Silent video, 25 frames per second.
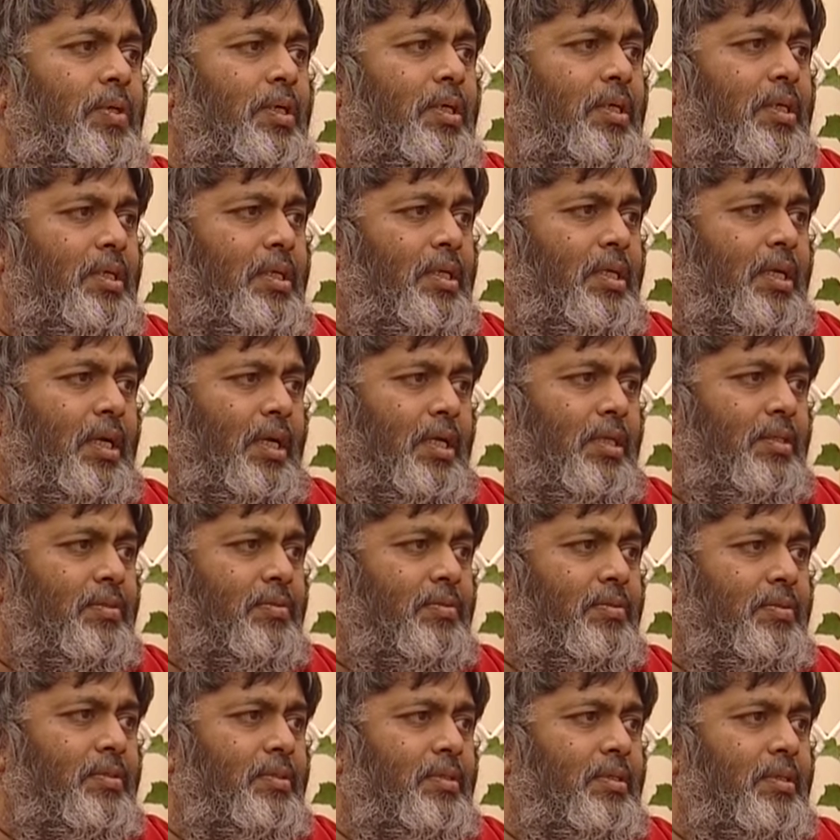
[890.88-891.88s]
worldly
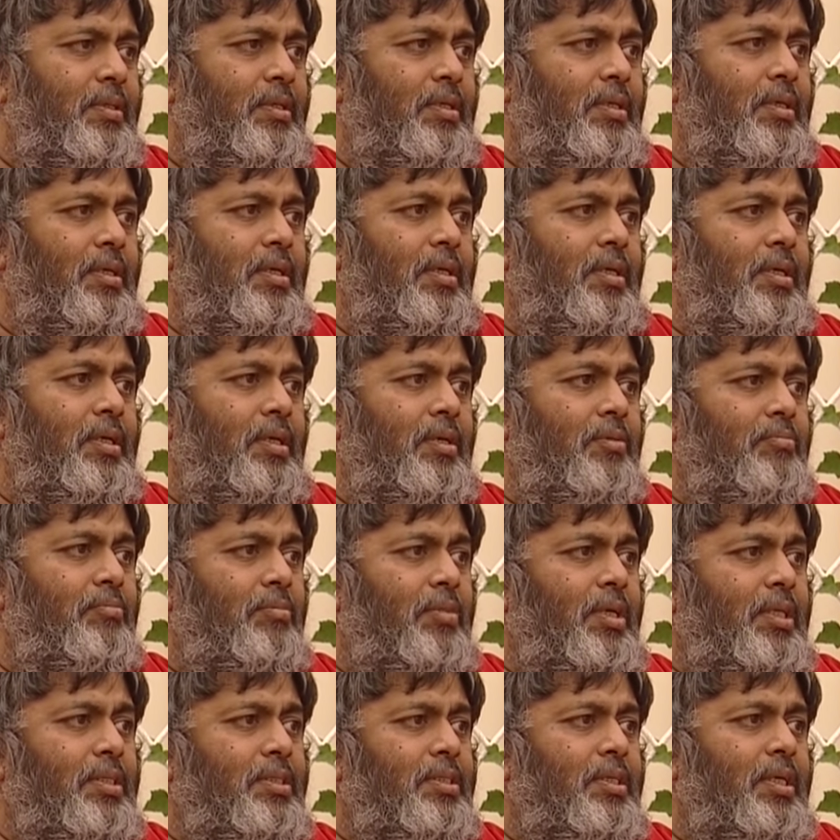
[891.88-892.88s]
life, he
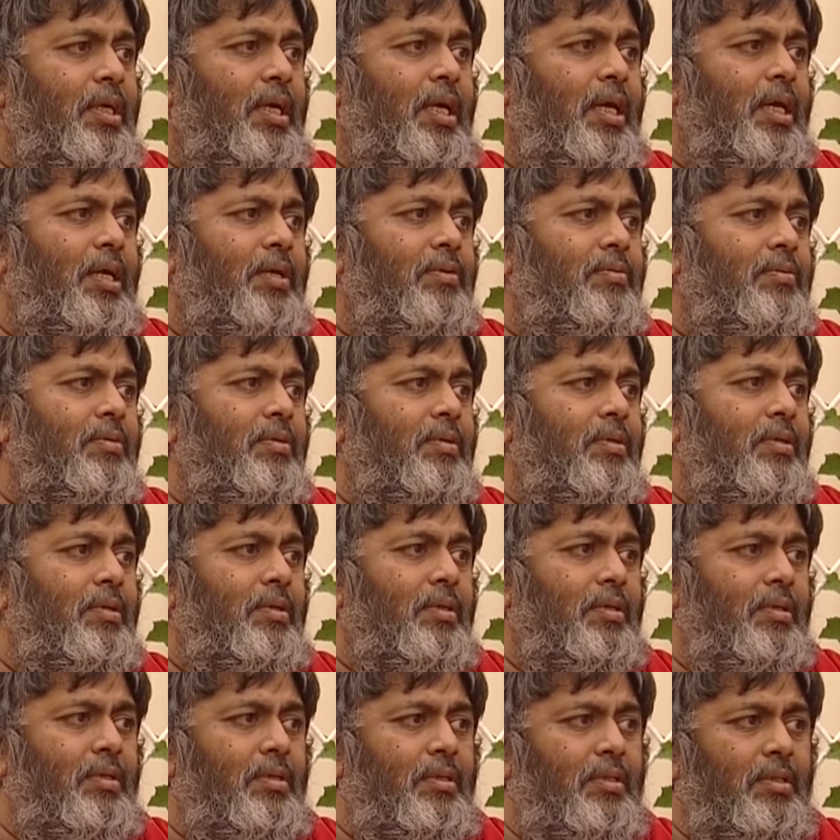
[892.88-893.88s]
must have
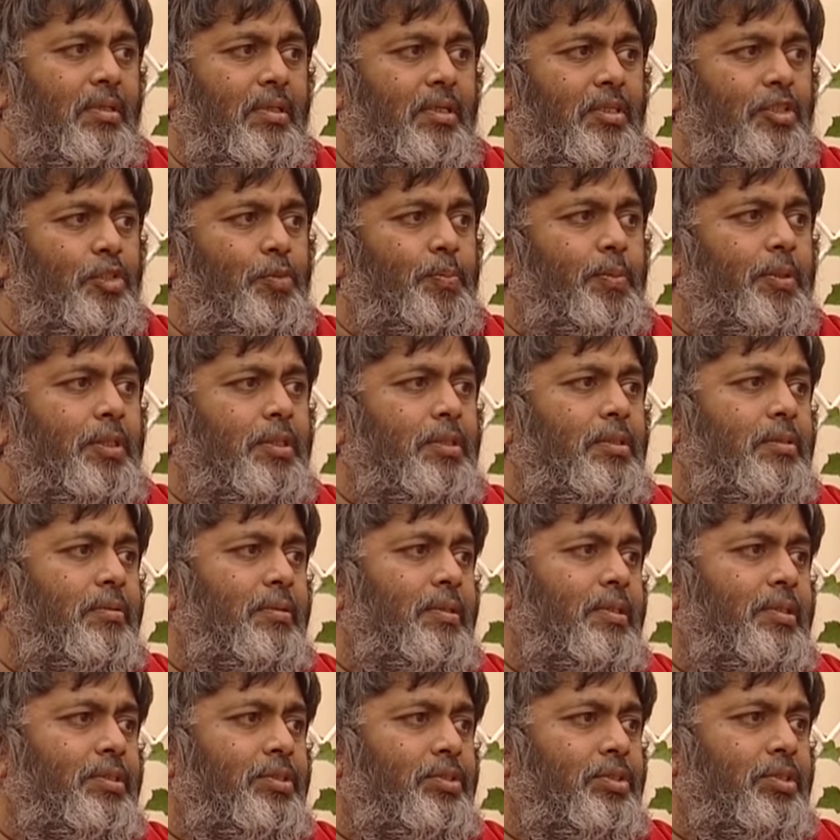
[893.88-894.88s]
the
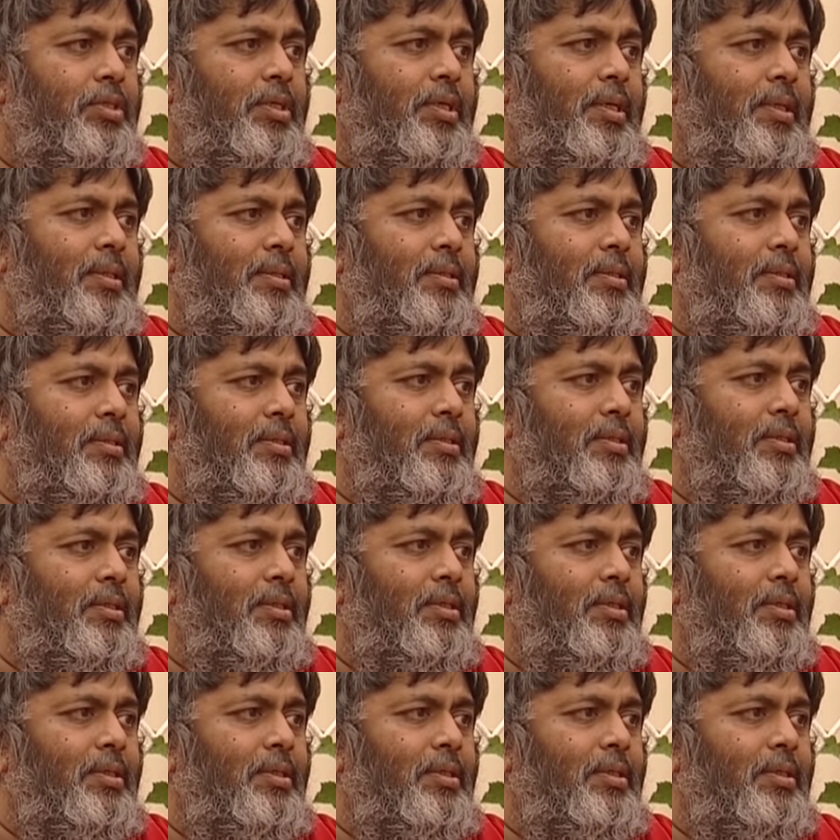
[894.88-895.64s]
spiritual strength.